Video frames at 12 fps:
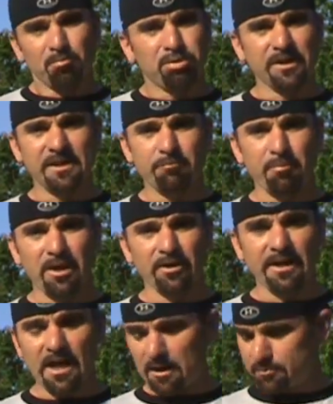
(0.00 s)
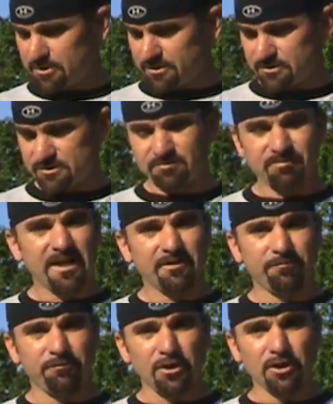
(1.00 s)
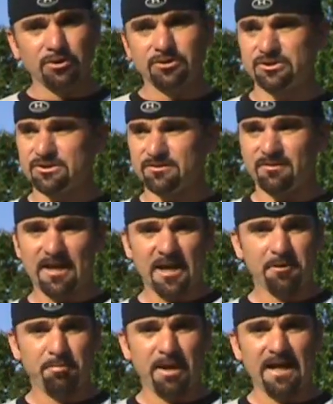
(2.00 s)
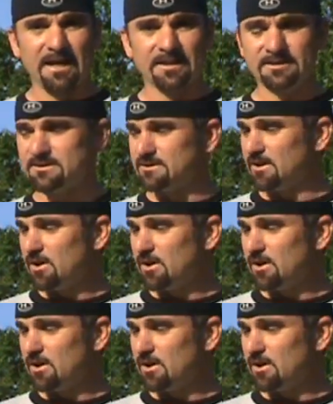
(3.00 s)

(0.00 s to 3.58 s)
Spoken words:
Plenty of mounting options. It floats, it pans.